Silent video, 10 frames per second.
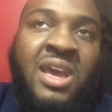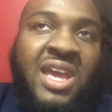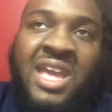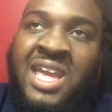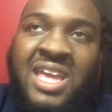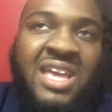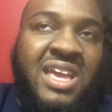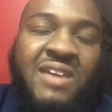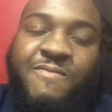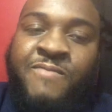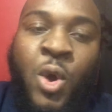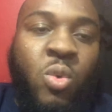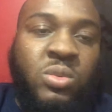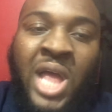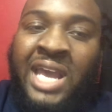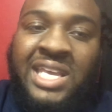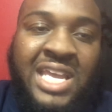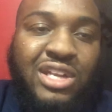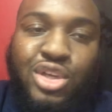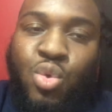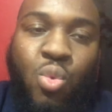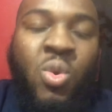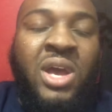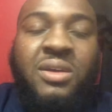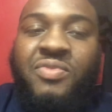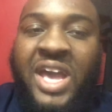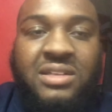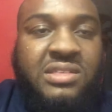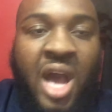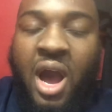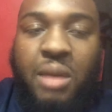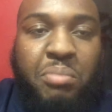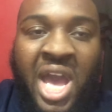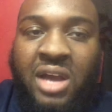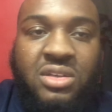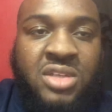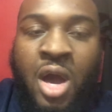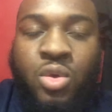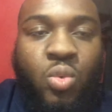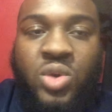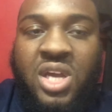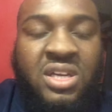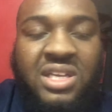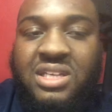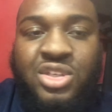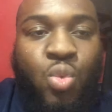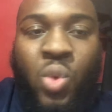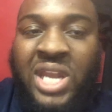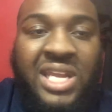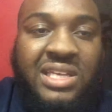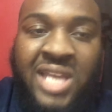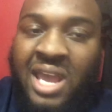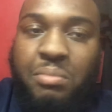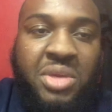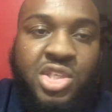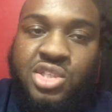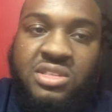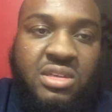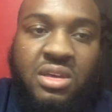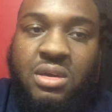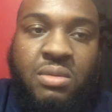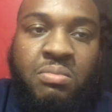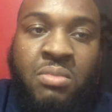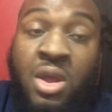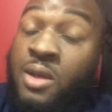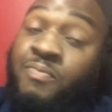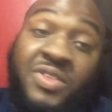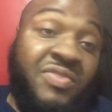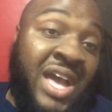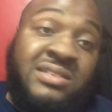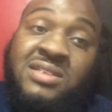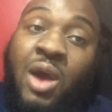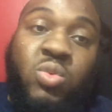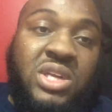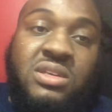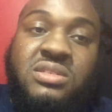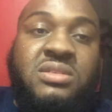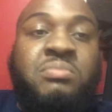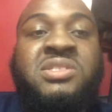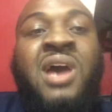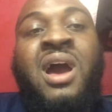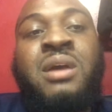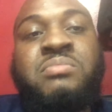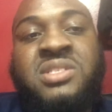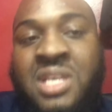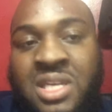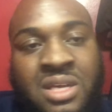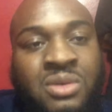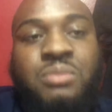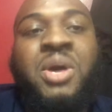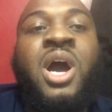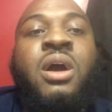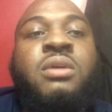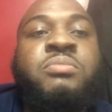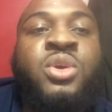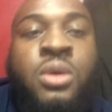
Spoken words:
he felt like he knew that Tom Macdonald couldn't do any damage to him. That's how it is sometimes in hip-hop.